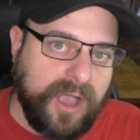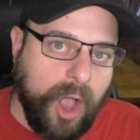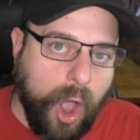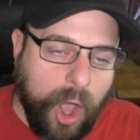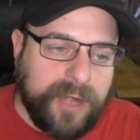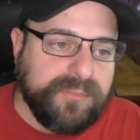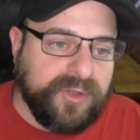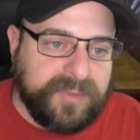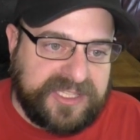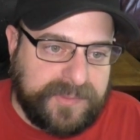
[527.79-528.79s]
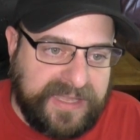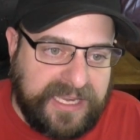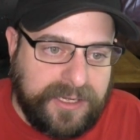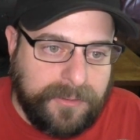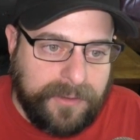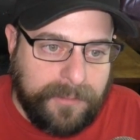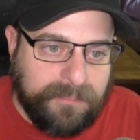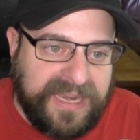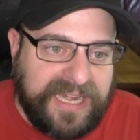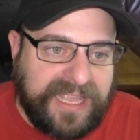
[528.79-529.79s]
on movement speed,
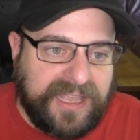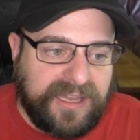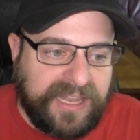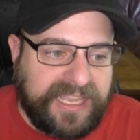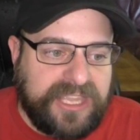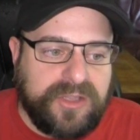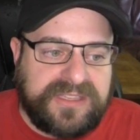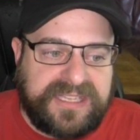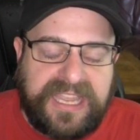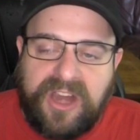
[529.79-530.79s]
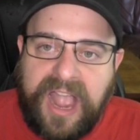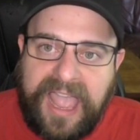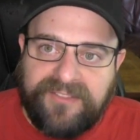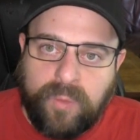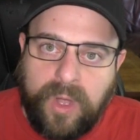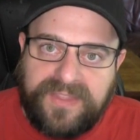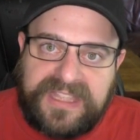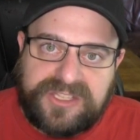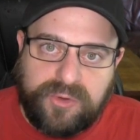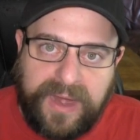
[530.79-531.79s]
meaning like you can see here, I have one
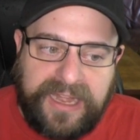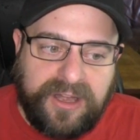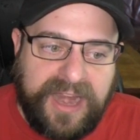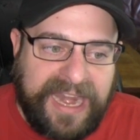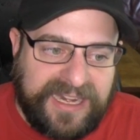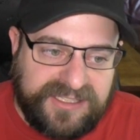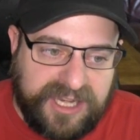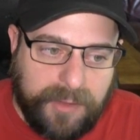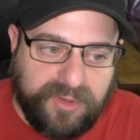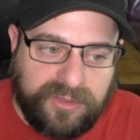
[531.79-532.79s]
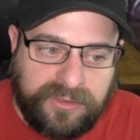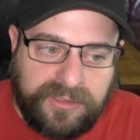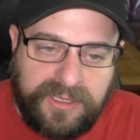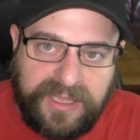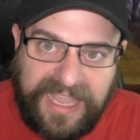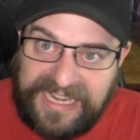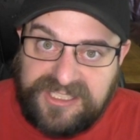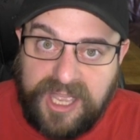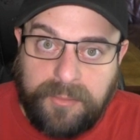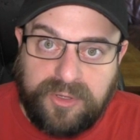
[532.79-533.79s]
that's greater and it double
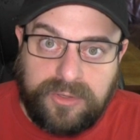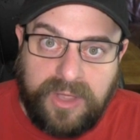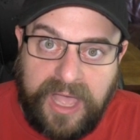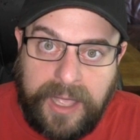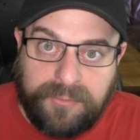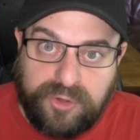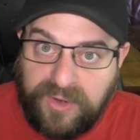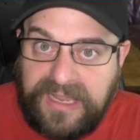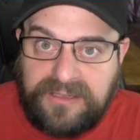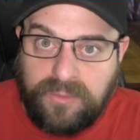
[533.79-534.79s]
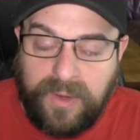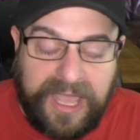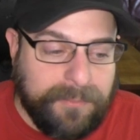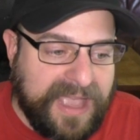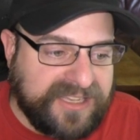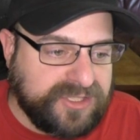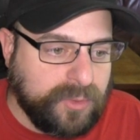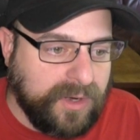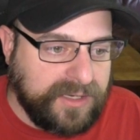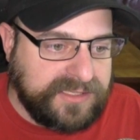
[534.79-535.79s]
crit when I
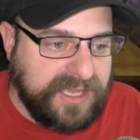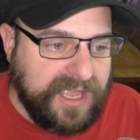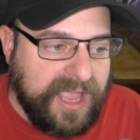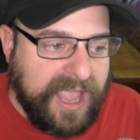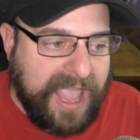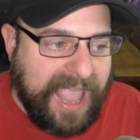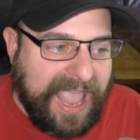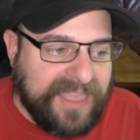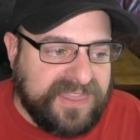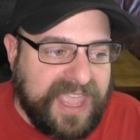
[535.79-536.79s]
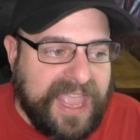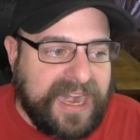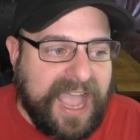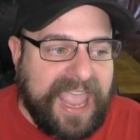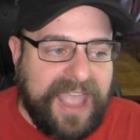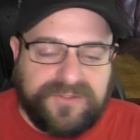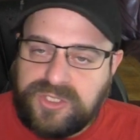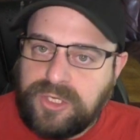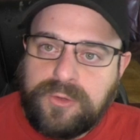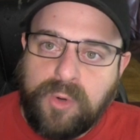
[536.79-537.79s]
masterworked. And then I have
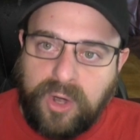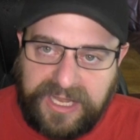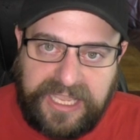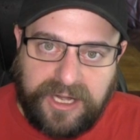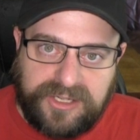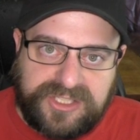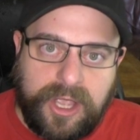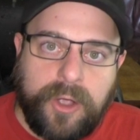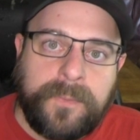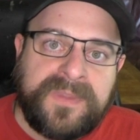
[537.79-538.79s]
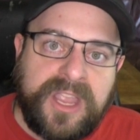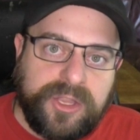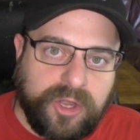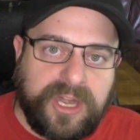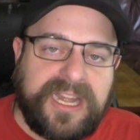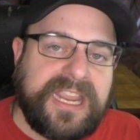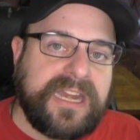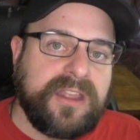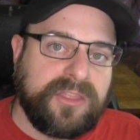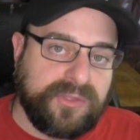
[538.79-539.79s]
2 more here. So you're going to
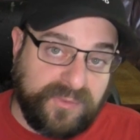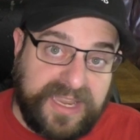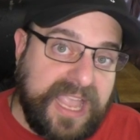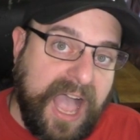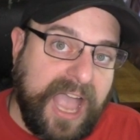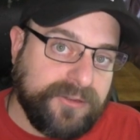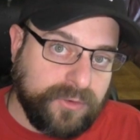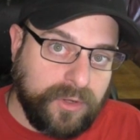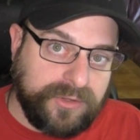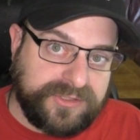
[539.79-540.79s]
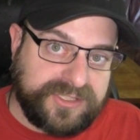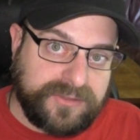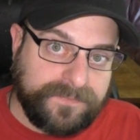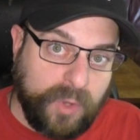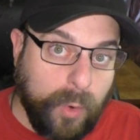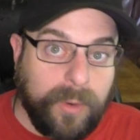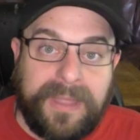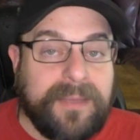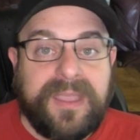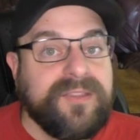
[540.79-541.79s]
need 3 high rolls, or
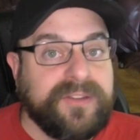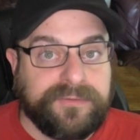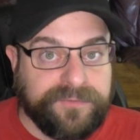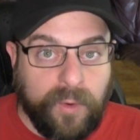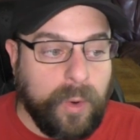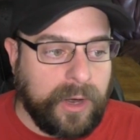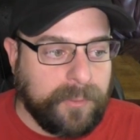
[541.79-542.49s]
maybe even 4,